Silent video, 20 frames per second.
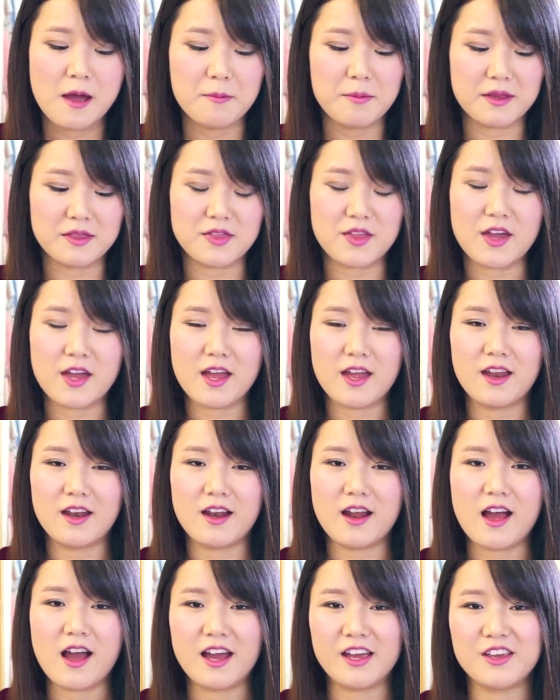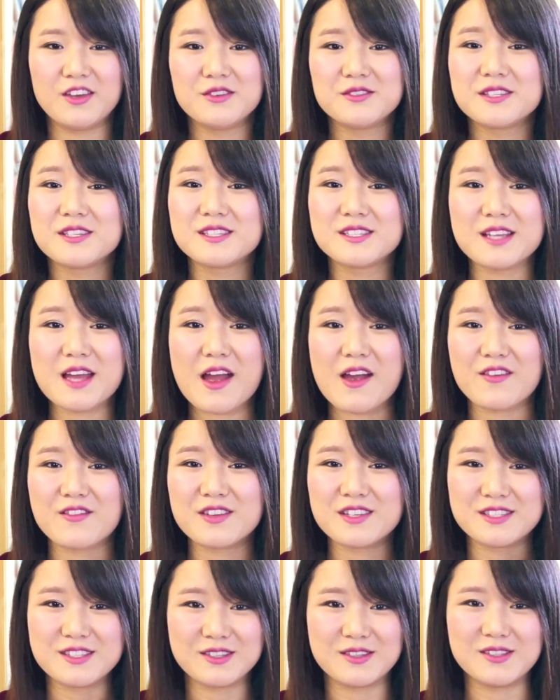but then I use this every
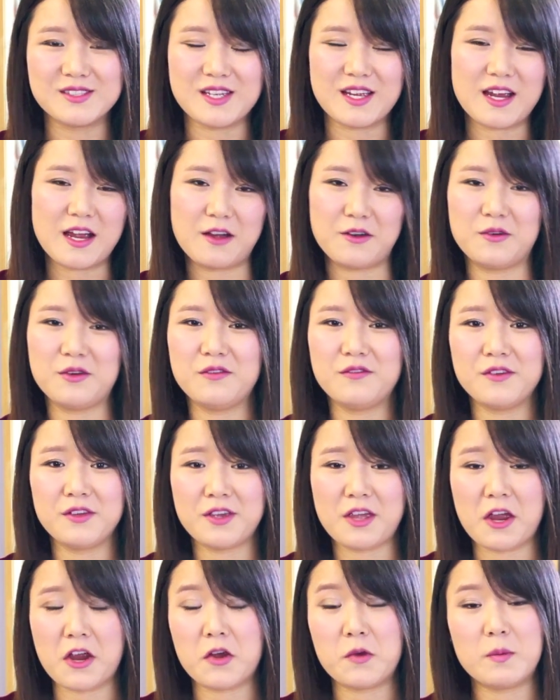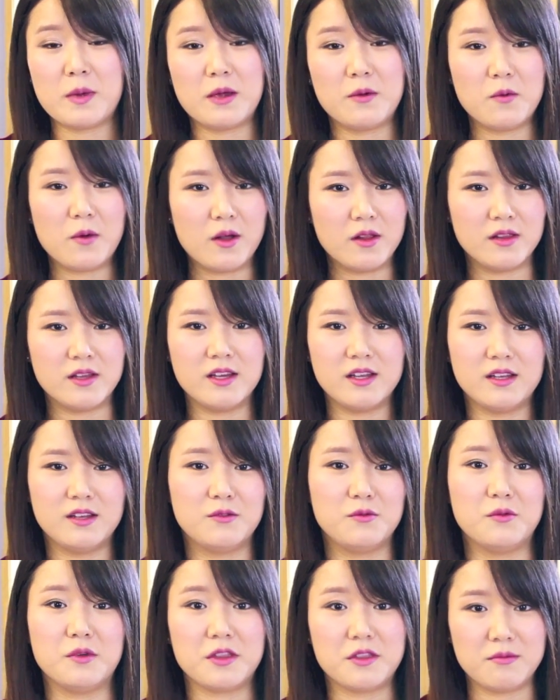single day. I don't even carry my wallet
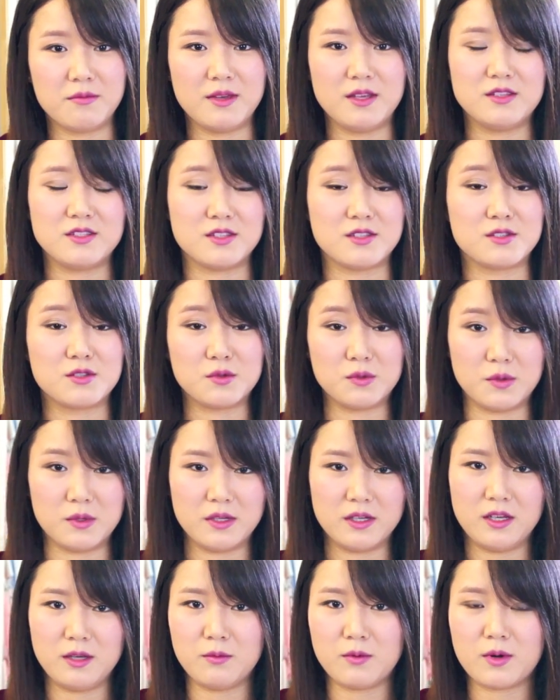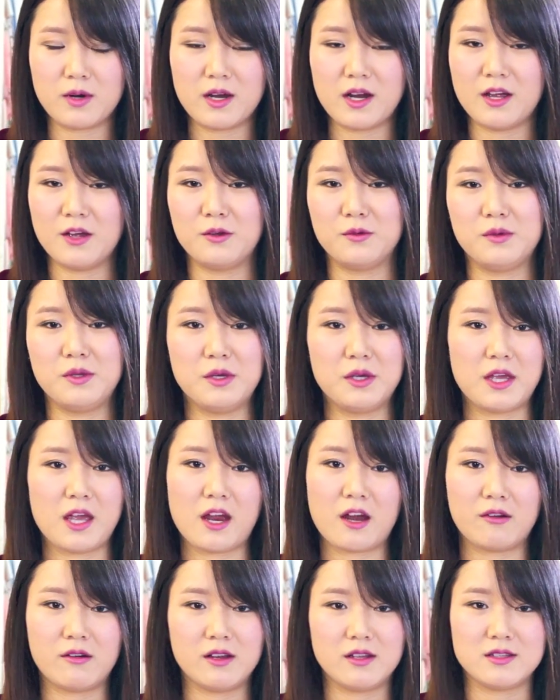with me to school anymore, I only
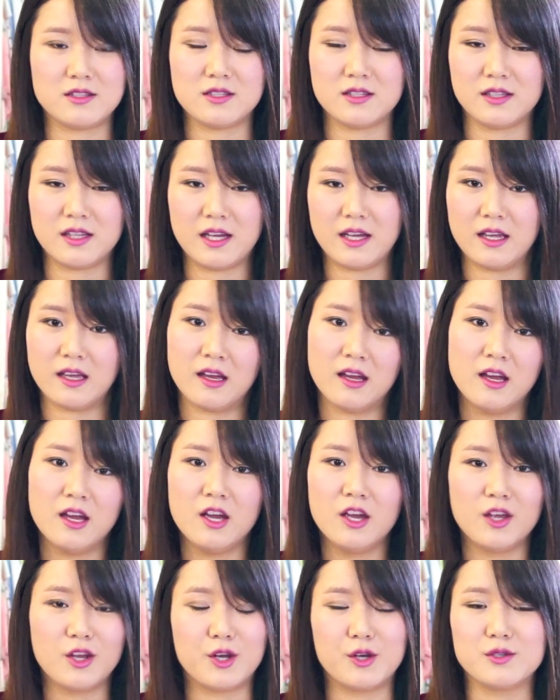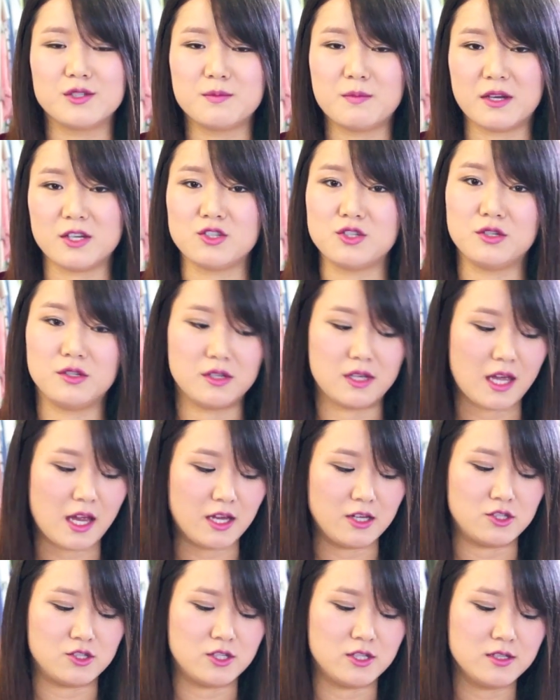carry it to like, you know, special
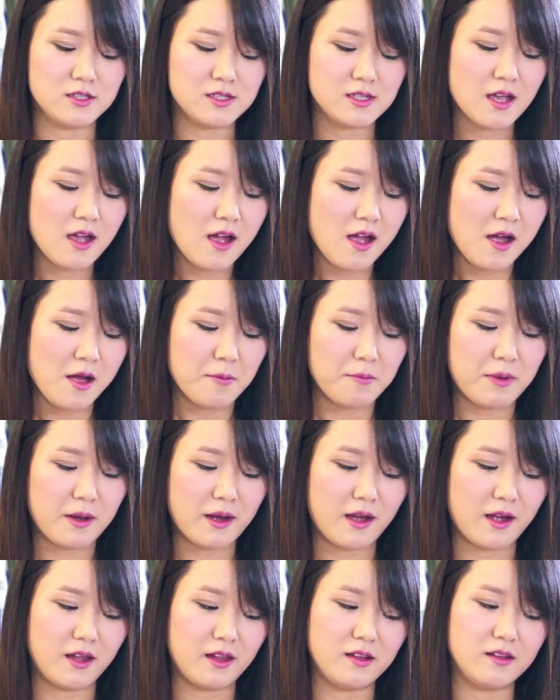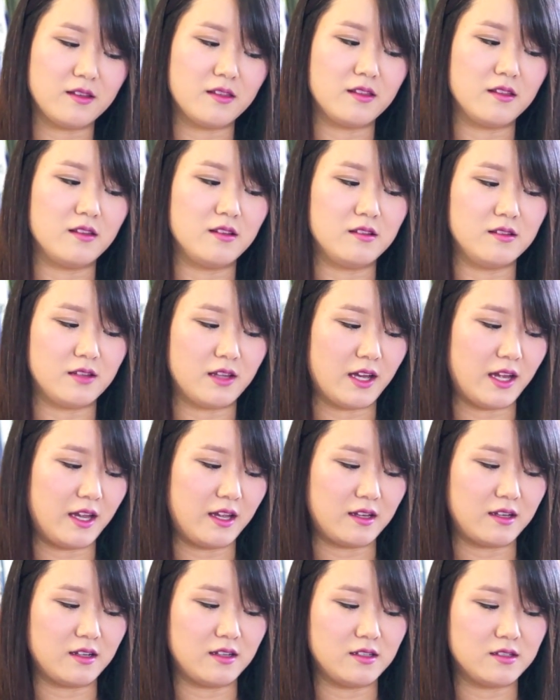occasions, but
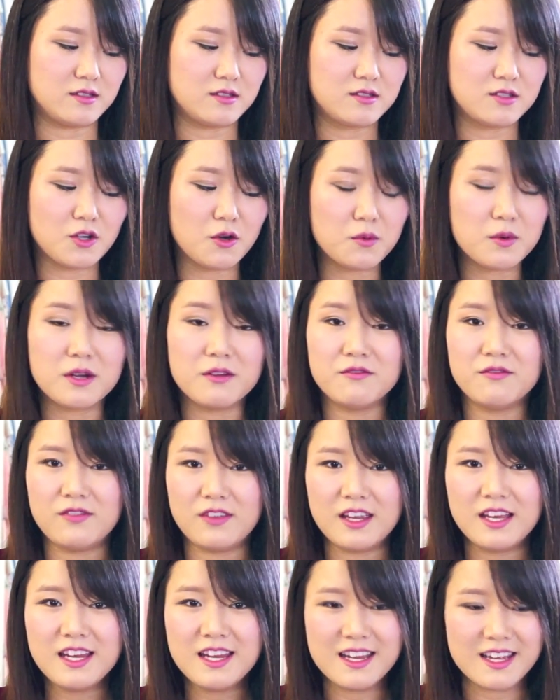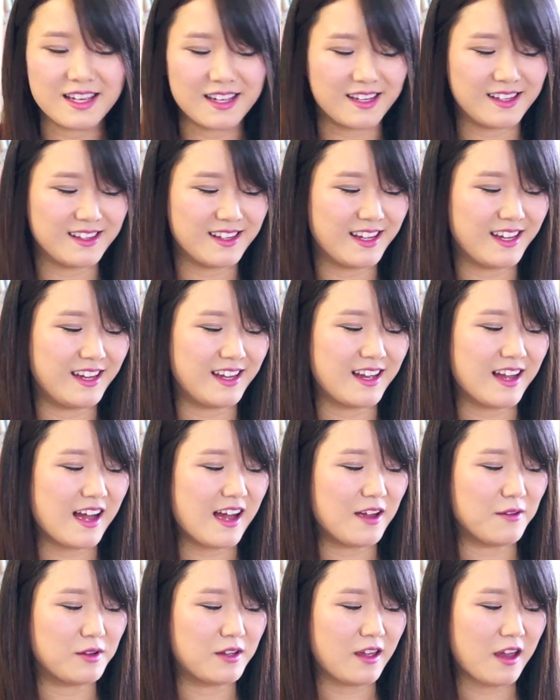like, so convenient. Like,
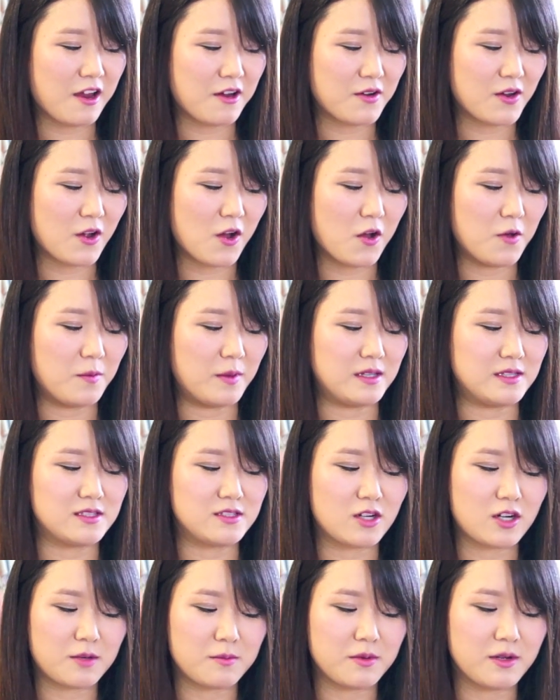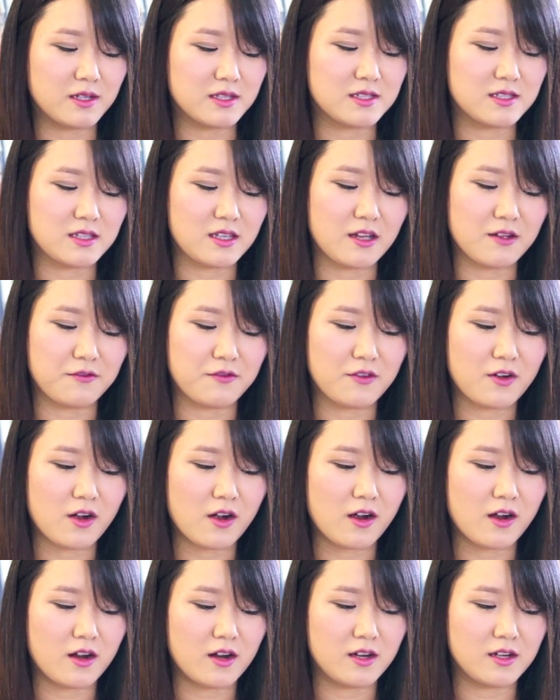I carry all my Starbucks gift
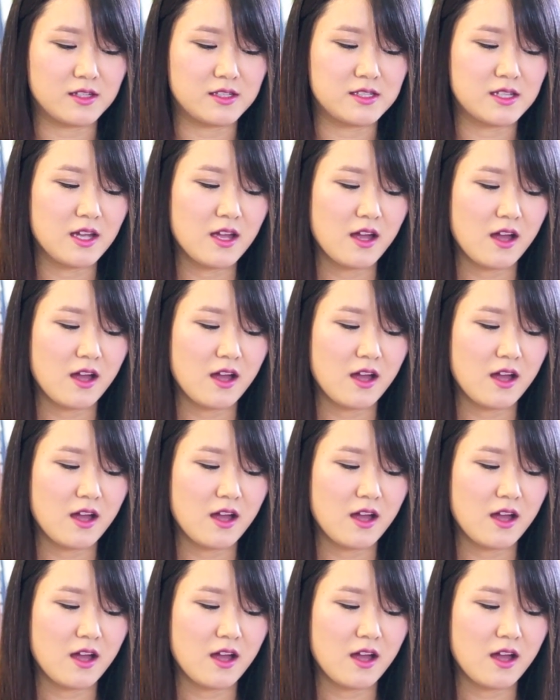cards,